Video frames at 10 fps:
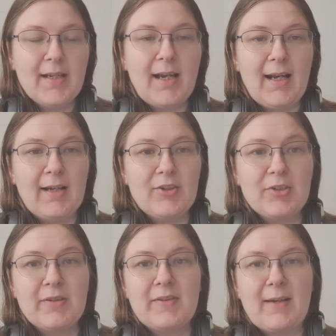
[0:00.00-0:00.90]
And
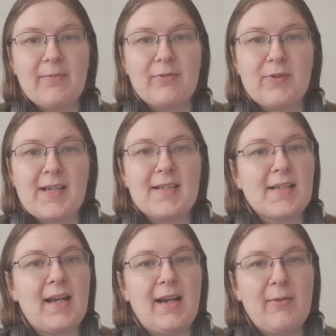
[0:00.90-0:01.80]
during that process,
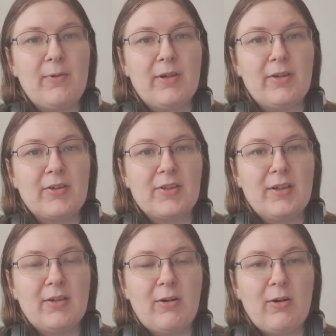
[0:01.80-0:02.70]
I worked
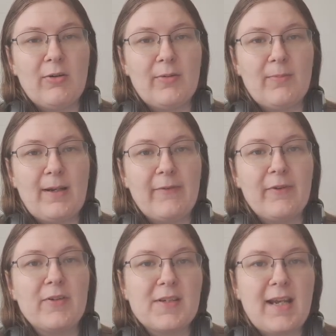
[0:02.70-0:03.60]
on my
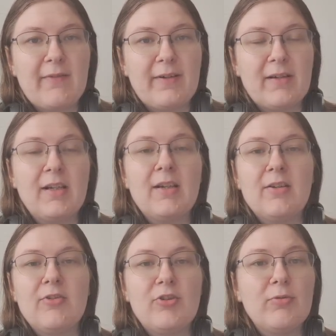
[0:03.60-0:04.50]
first ever
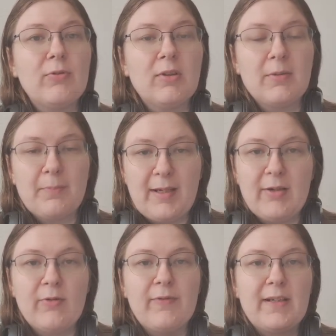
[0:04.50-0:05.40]
dual
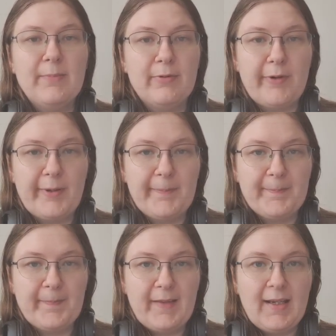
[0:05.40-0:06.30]
POV book.
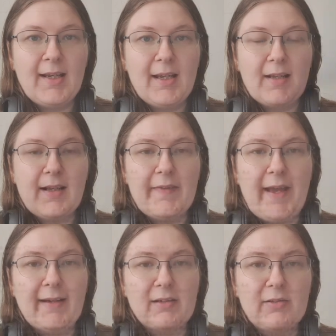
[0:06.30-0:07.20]
And
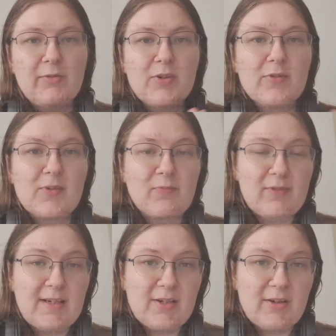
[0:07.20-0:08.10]
that includes some
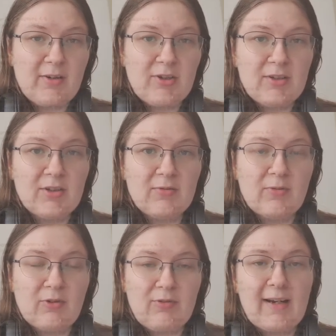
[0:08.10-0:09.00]
research into
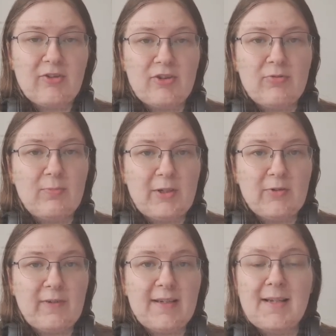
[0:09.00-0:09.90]
the correct dual
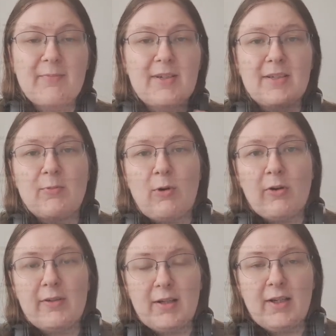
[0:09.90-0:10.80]
POVs. I'm reading
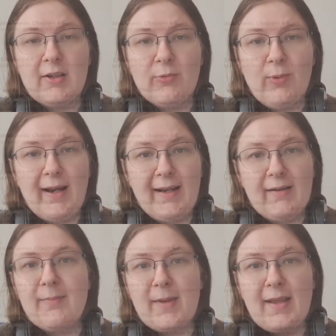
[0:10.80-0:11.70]
one where
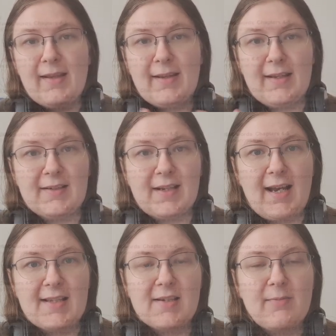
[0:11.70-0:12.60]
it
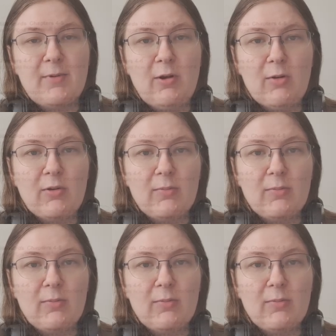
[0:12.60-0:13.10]
has a lot